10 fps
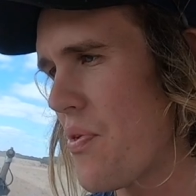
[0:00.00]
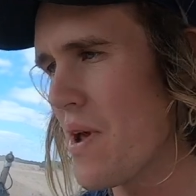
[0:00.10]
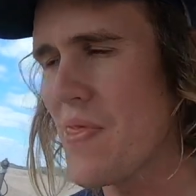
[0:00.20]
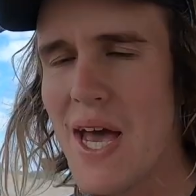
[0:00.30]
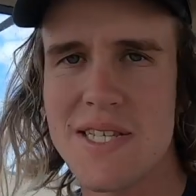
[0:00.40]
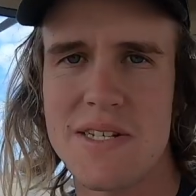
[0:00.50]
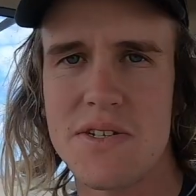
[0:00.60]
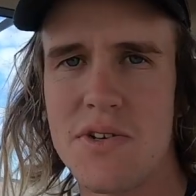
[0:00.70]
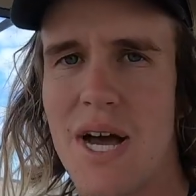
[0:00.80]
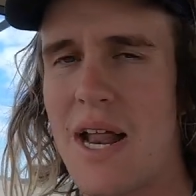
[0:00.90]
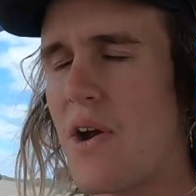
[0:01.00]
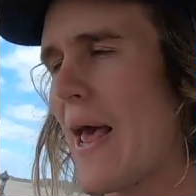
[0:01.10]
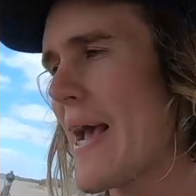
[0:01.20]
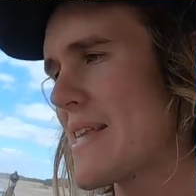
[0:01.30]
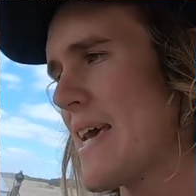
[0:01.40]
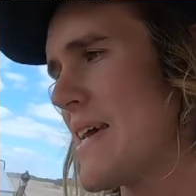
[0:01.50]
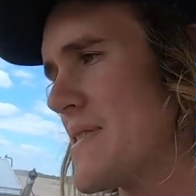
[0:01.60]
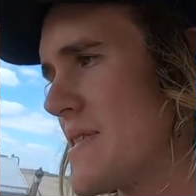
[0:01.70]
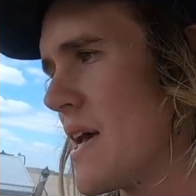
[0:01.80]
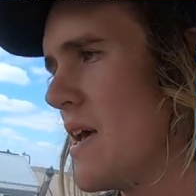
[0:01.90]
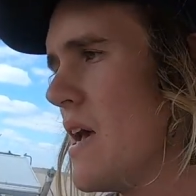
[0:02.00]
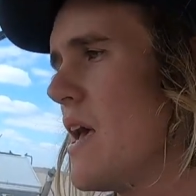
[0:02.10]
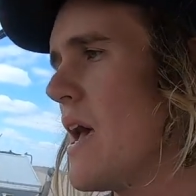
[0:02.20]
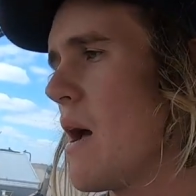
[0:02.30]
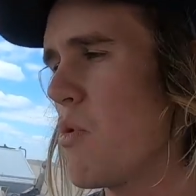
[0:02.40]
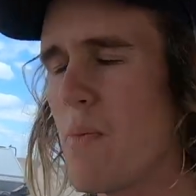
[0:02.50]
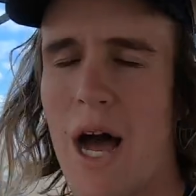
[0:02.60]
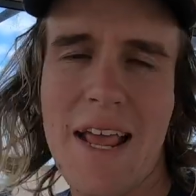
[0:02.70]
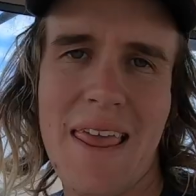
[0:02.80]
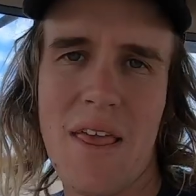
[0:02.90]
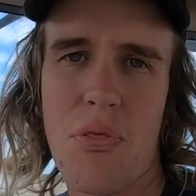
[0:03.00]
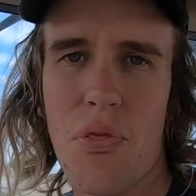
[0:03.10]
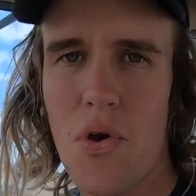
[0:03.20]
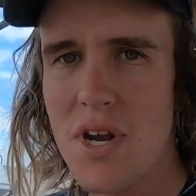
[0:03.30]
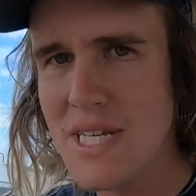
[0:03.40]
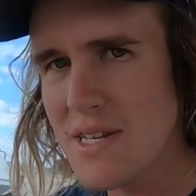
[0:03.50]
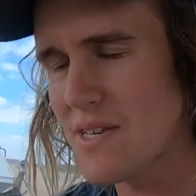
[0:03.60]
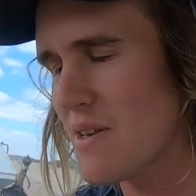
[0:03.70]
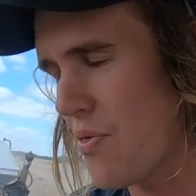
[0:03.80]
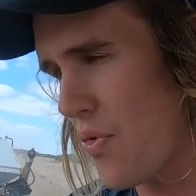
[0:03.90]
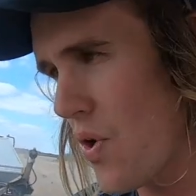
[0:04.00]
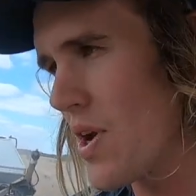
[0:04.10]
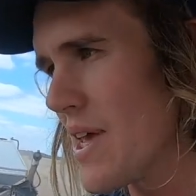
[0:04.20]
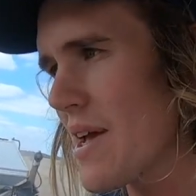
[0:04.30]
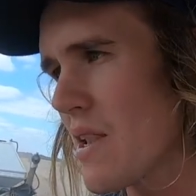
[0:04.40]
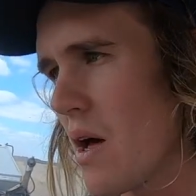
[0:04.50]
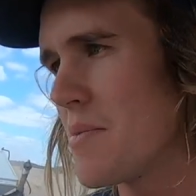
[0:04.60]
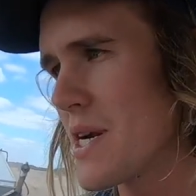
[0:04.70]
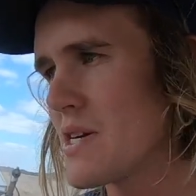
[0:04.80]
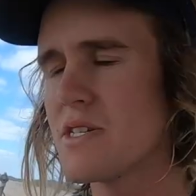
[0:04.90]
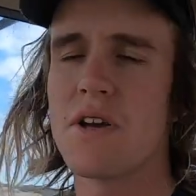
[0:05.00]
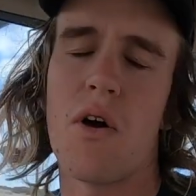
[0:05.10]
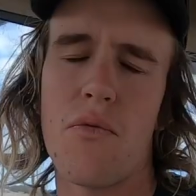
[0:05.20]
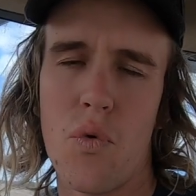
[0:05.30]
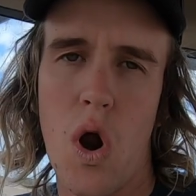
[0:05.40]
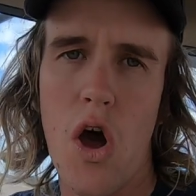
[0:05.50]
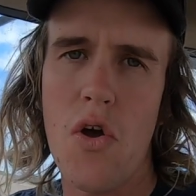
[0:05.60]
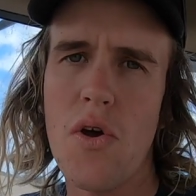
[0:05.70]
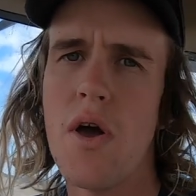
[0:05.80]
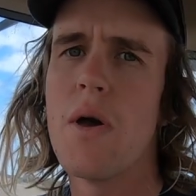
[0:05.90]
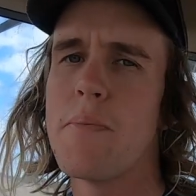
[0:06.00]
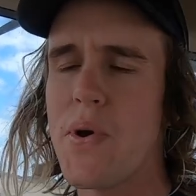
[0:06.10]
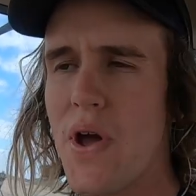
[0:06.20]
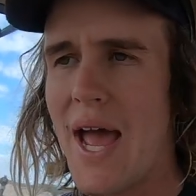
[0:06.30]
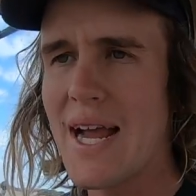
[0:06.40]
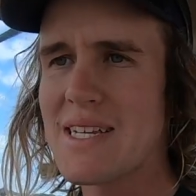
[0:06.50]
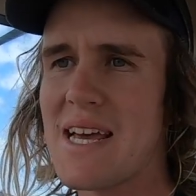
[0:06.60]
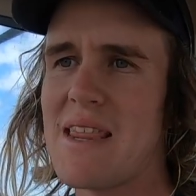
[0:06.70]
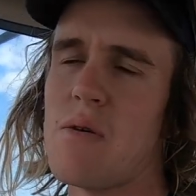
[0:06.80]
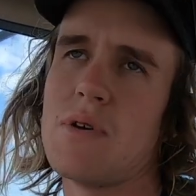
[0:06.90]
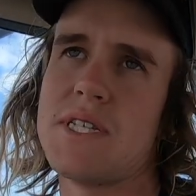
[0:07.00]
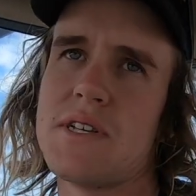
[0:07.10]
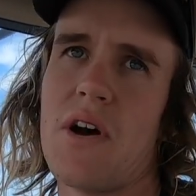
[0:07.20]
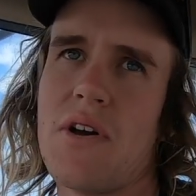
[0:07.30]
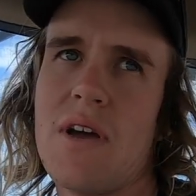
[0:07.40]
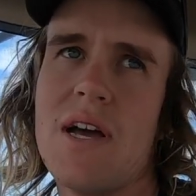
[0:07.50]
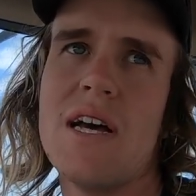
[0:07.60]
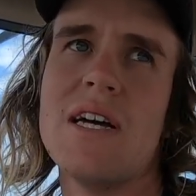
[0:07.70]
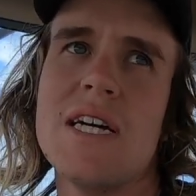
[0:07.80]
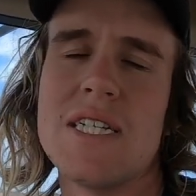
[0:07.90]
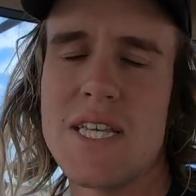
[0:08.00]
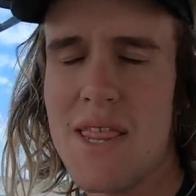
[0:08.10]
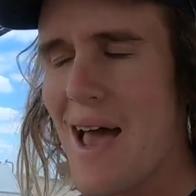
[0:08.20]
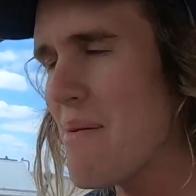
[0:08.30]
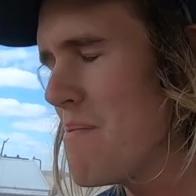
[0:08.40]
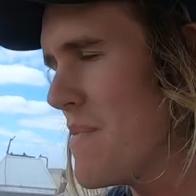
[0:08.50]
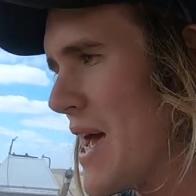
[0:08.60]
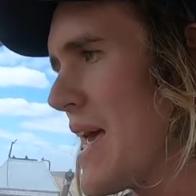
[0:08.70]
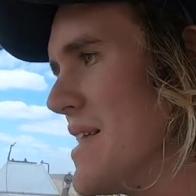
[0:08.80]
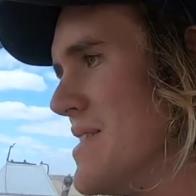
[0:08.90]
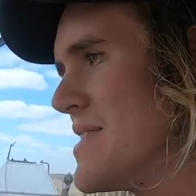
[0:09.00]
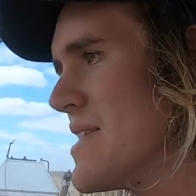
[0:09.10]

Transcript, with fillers: 3,200 hectares. And we're making 30, 30 kilometres of row per hectare that we sow. So that means